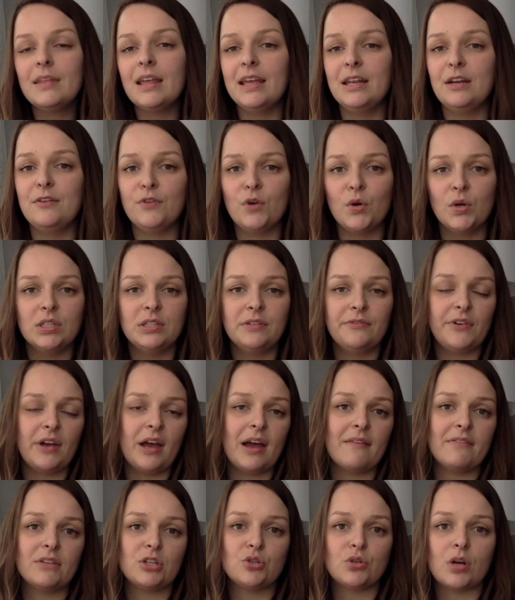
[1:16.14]
And of course, if you're
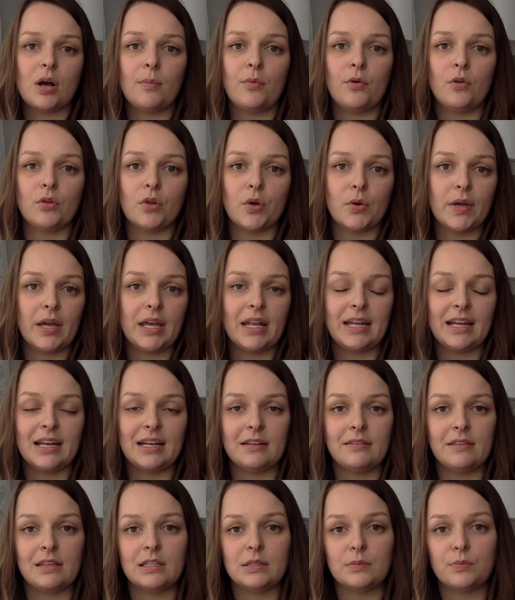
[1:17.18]
having trouble locating any
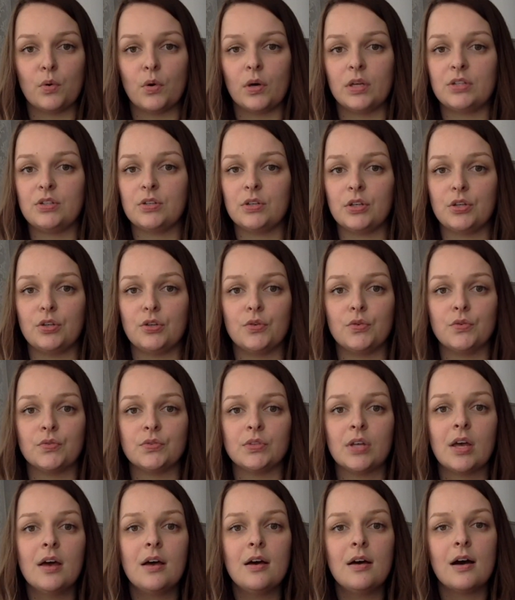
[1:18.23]
of these points, you can use
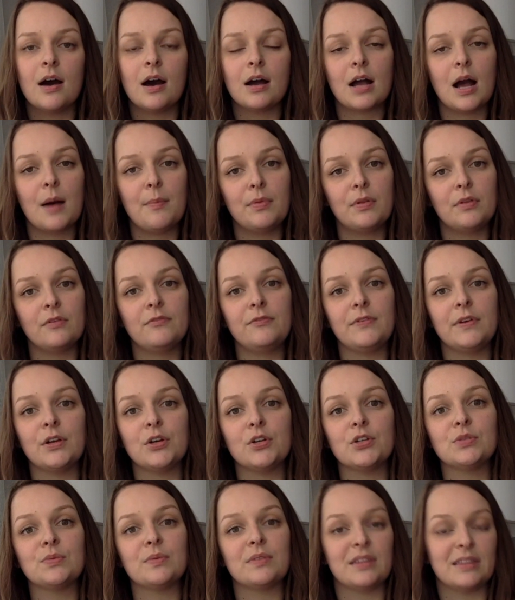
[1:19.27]
a couple of
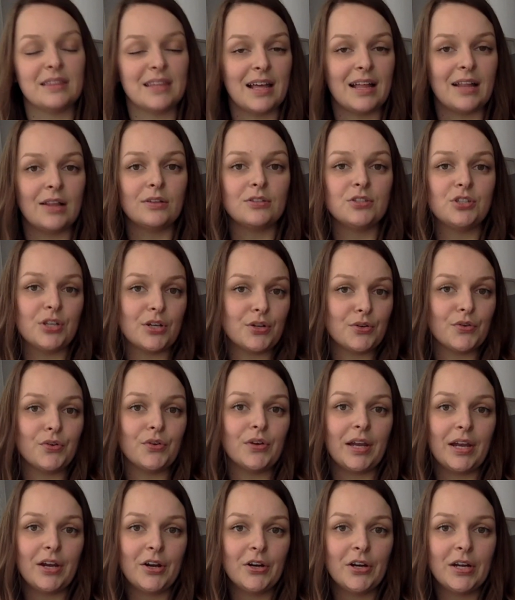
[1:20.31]
fingers within that general
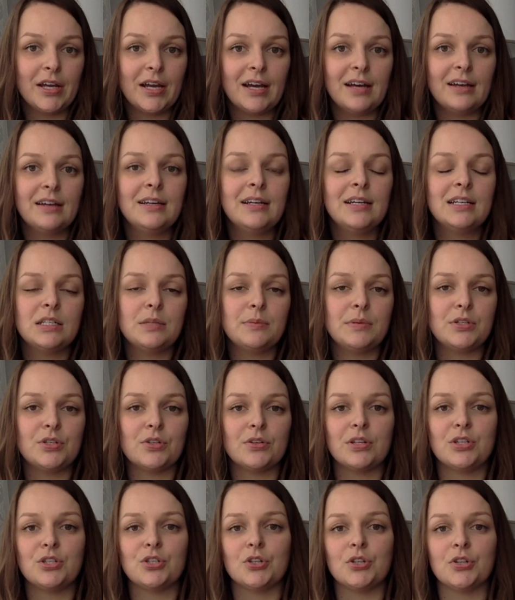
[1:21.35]
area to be sure
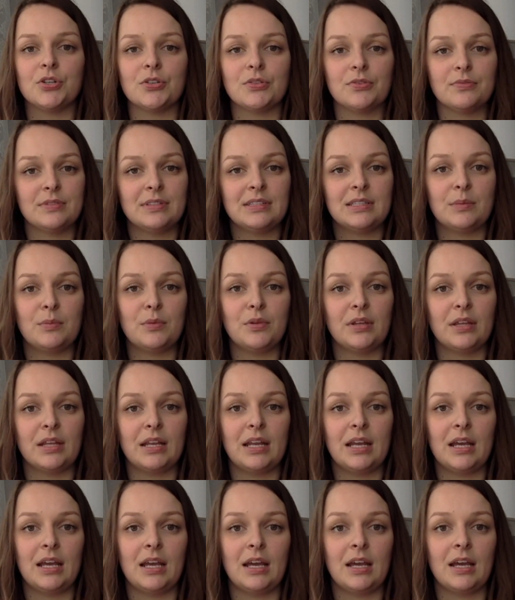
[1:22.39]
that you're
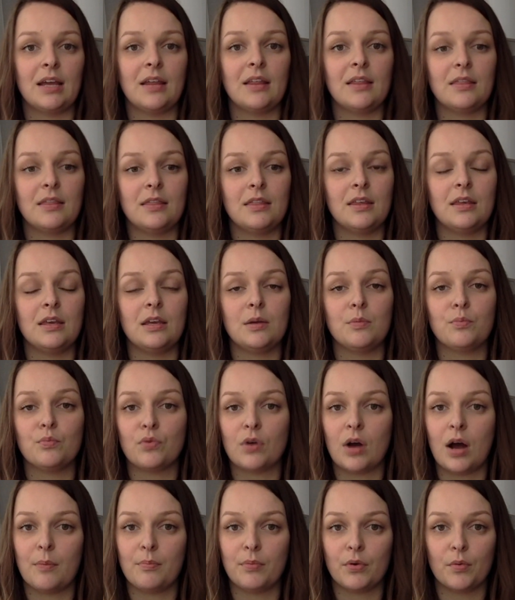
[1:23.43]
stimulating the
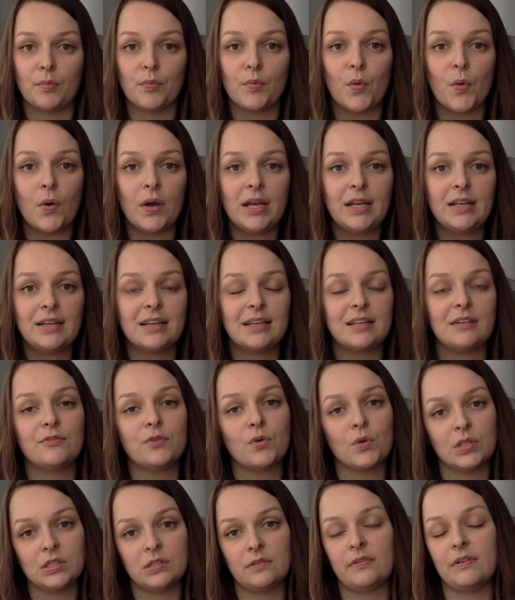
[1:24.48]
proper point. And of
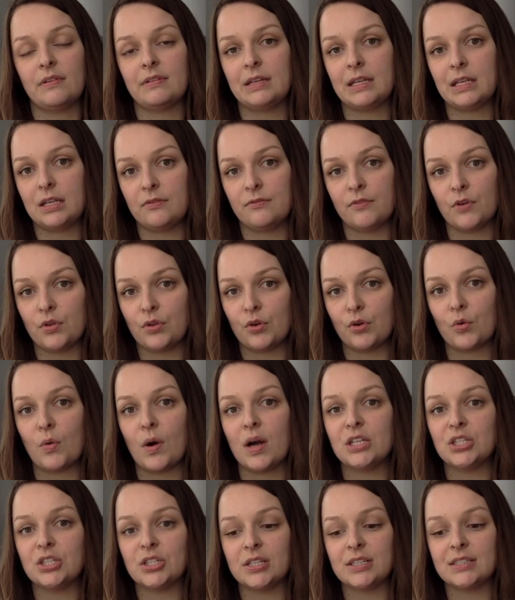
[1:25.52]
course, if you have any further
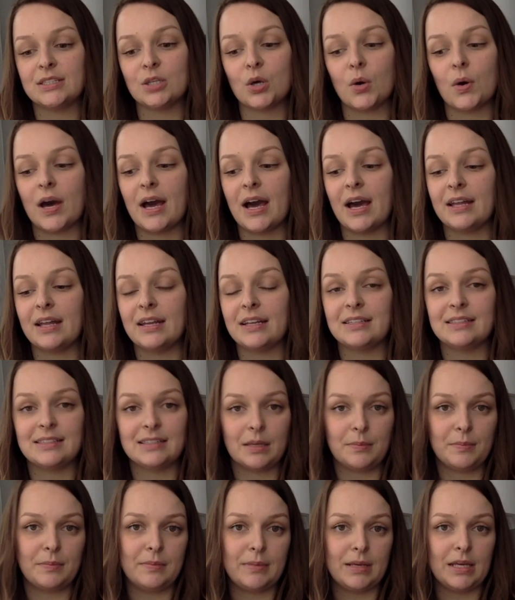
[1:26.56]
questions, go ahead and
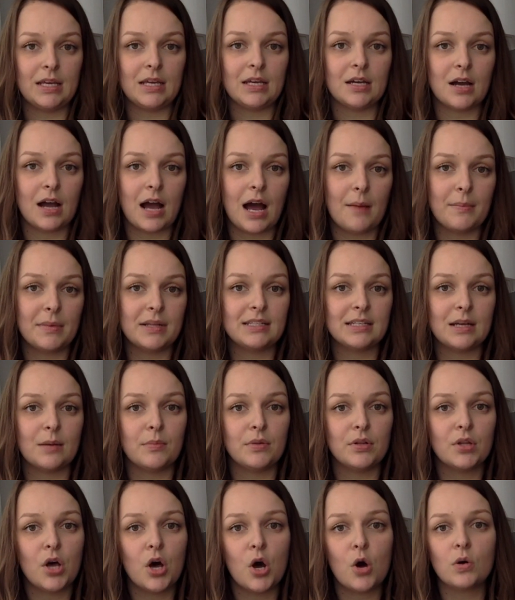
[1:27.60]
send me a comment down
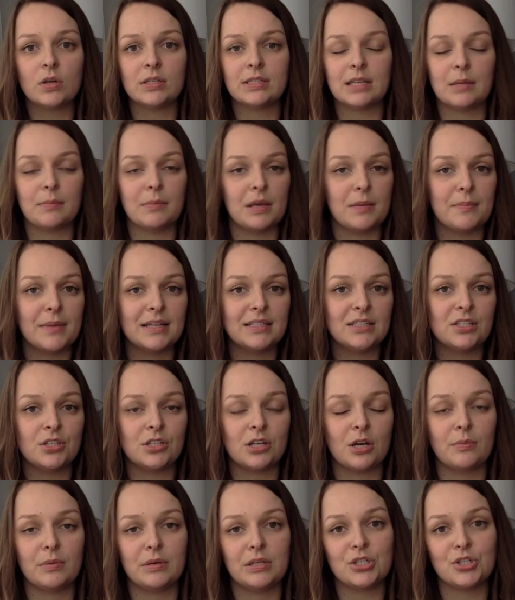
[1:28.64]
below or send me a message and
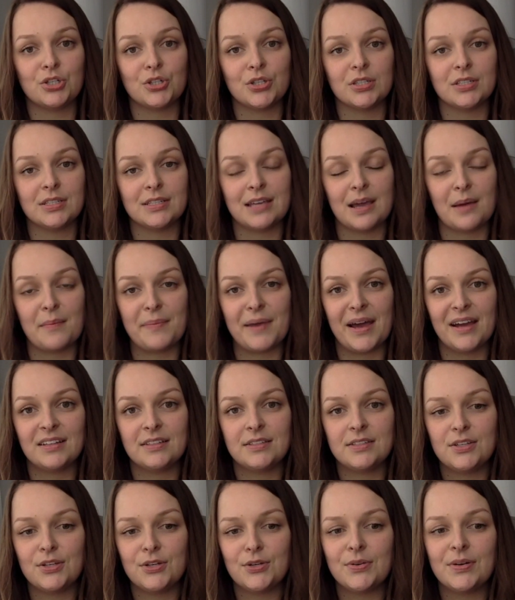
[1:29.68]
I'll be sure to get back
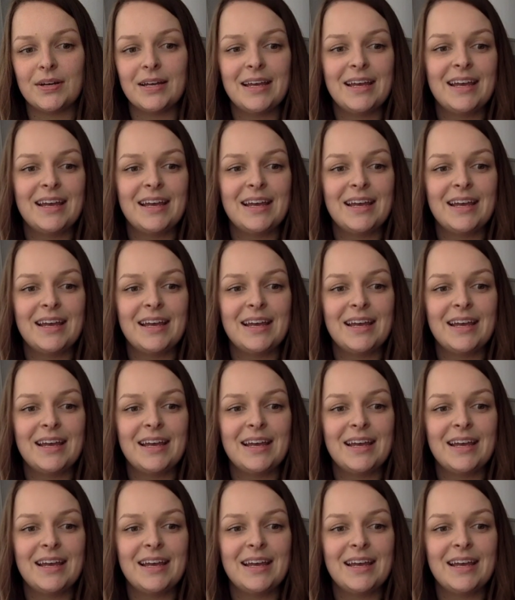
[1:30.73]
to you.